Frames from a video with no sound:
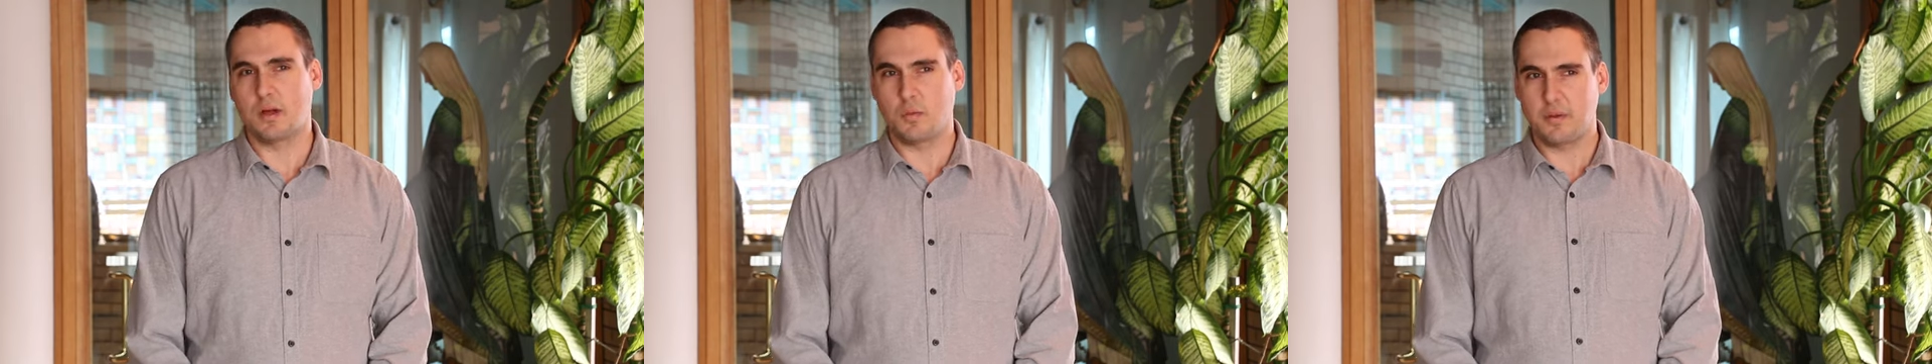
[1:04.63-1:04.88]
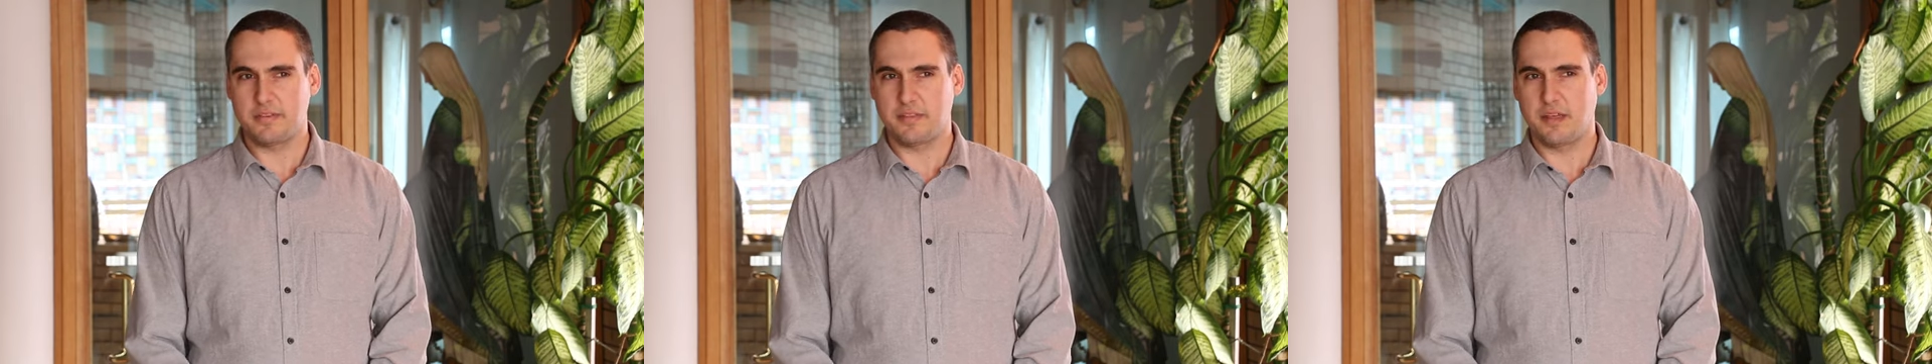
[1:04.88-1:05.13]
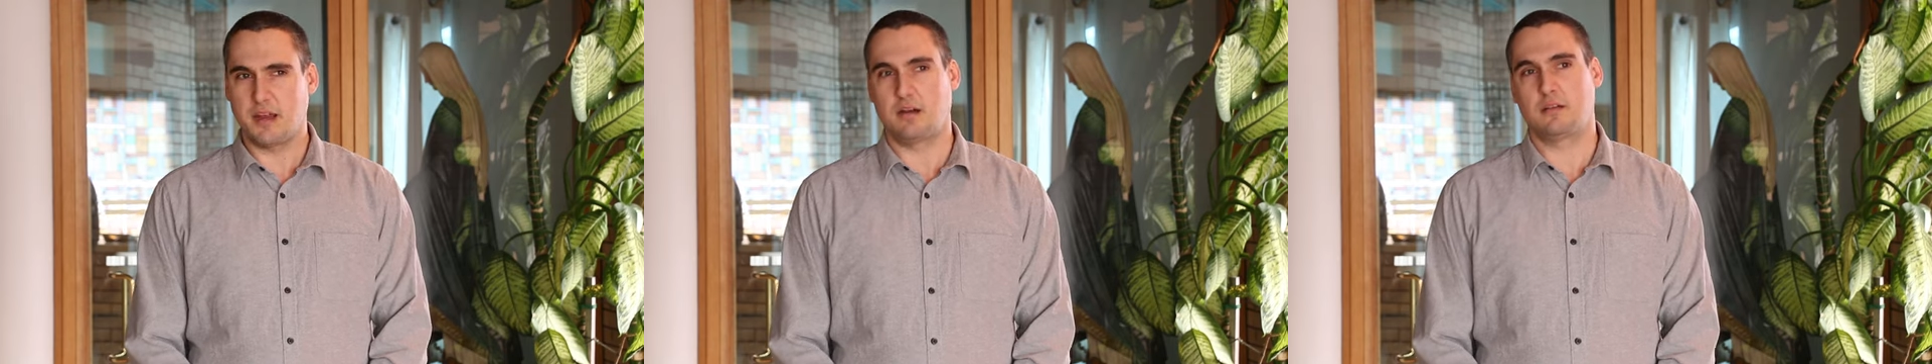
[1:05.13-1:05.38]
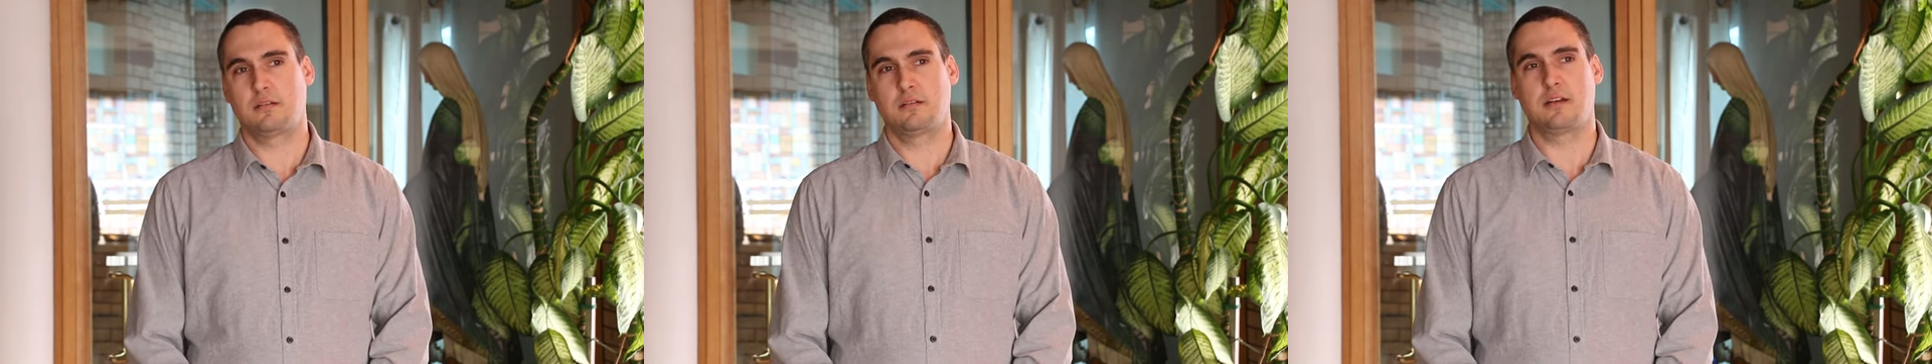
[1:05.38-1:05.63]
I wasn't
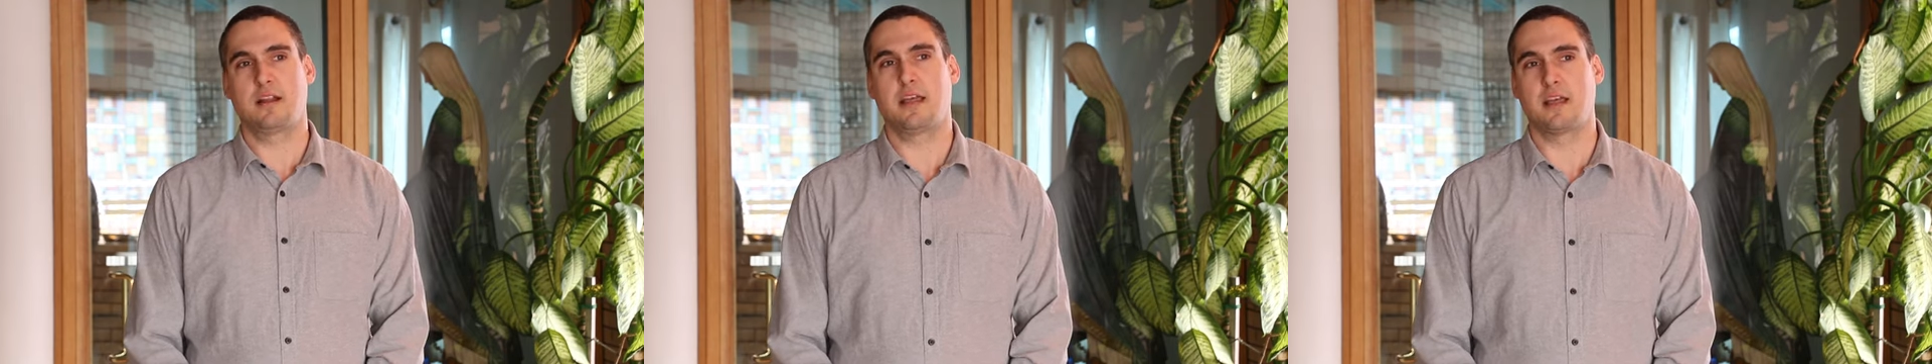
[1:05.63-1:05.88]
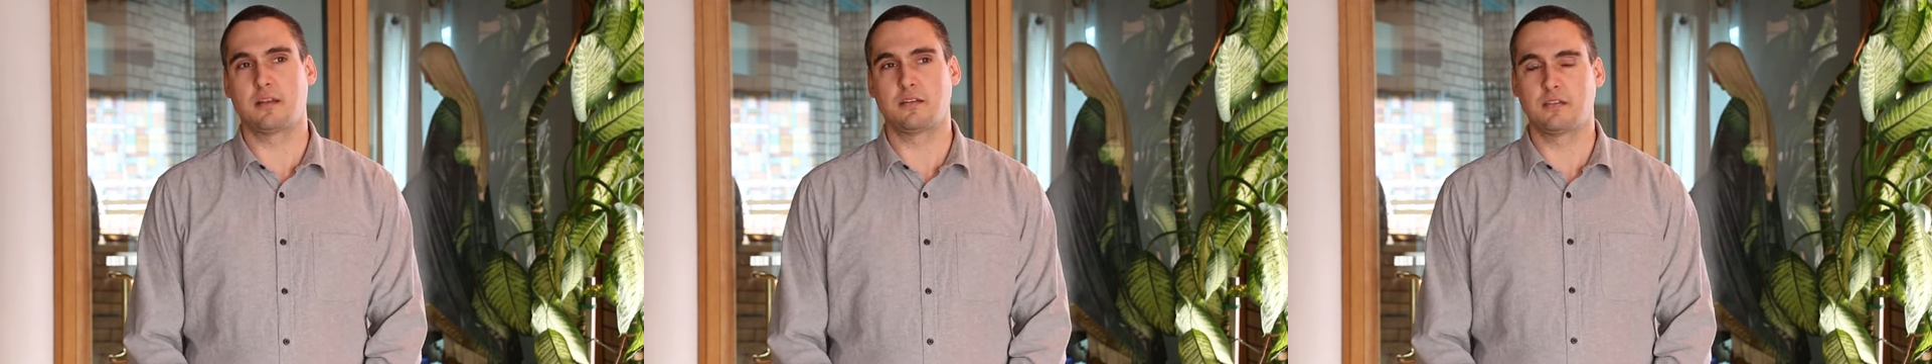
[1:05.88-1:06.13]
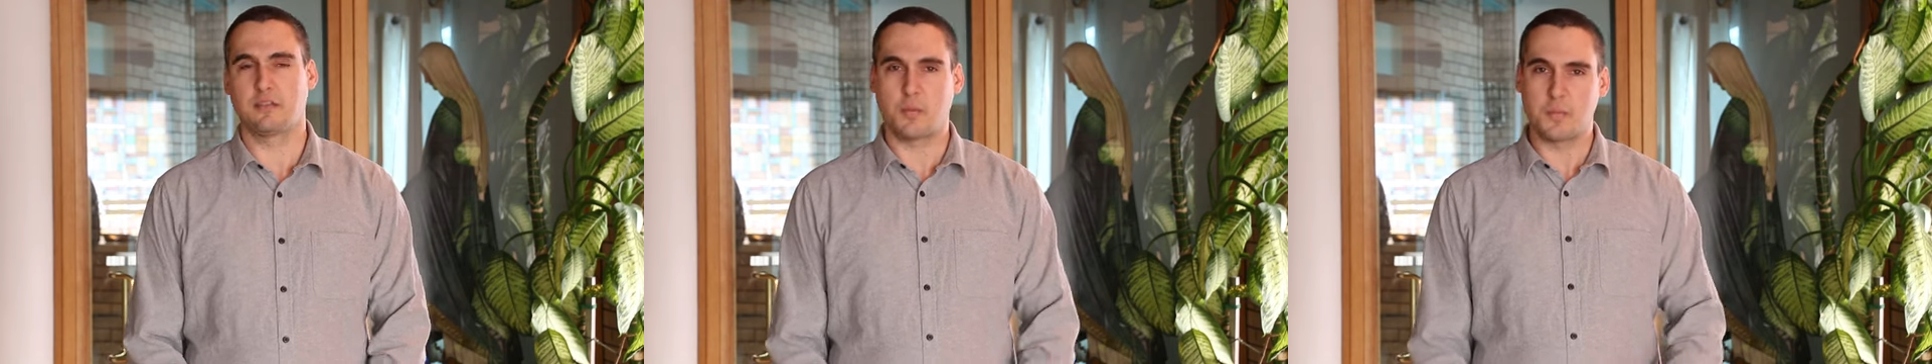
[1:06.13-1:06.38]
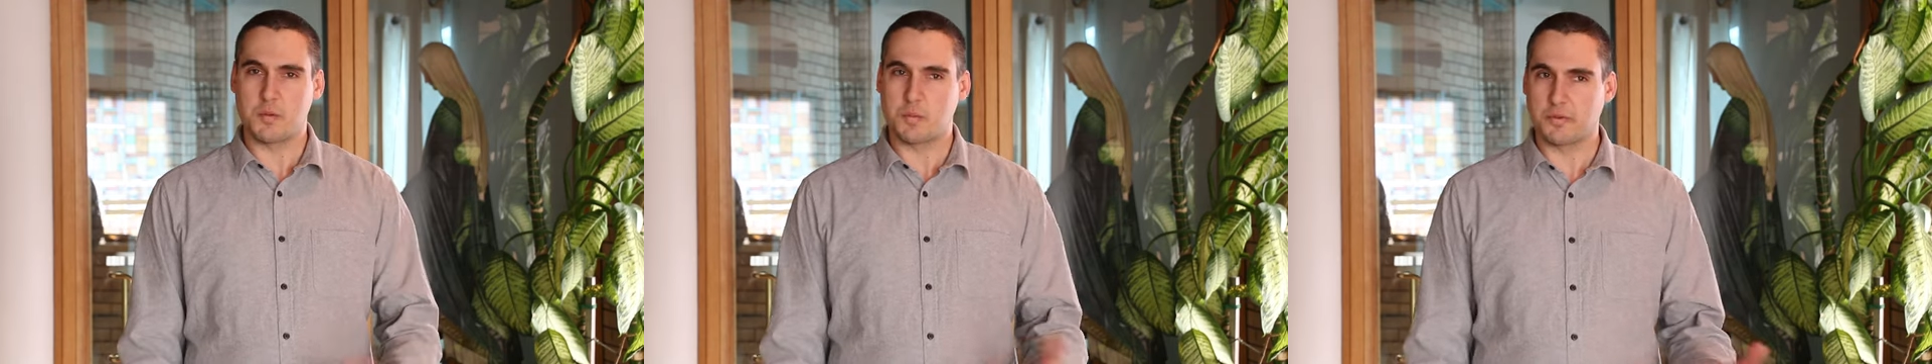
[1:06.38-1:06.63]
there. And
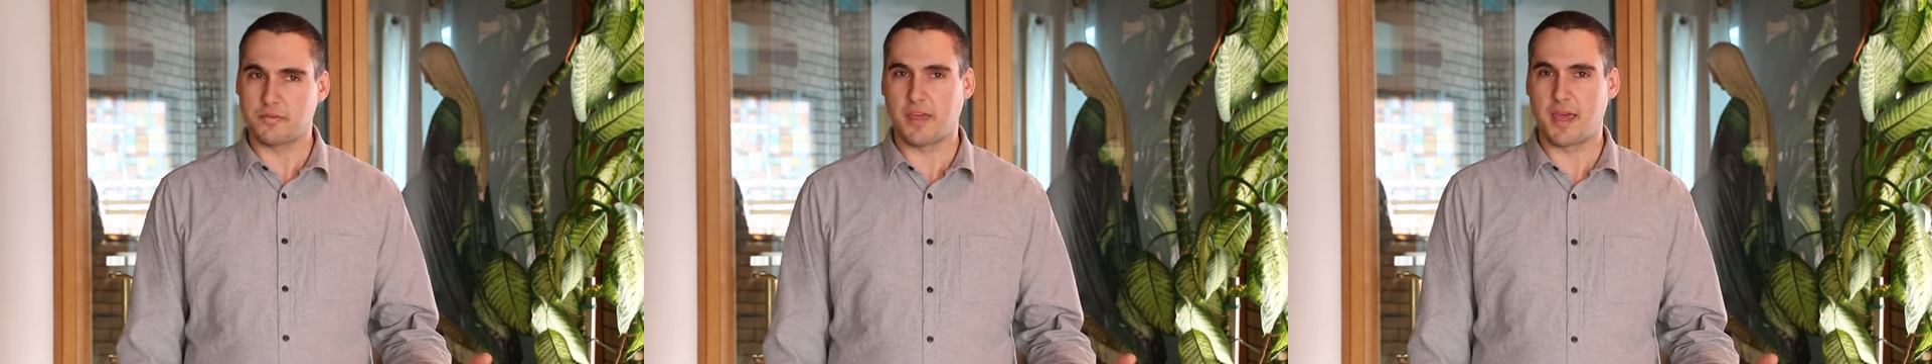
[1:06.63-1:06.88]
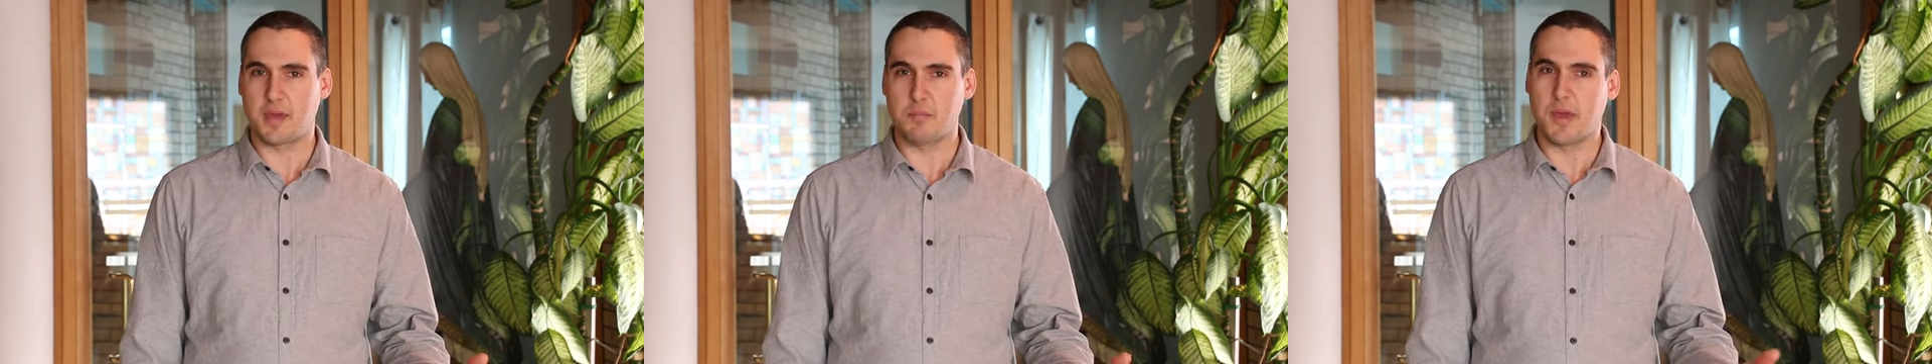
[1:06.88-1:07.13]
some people say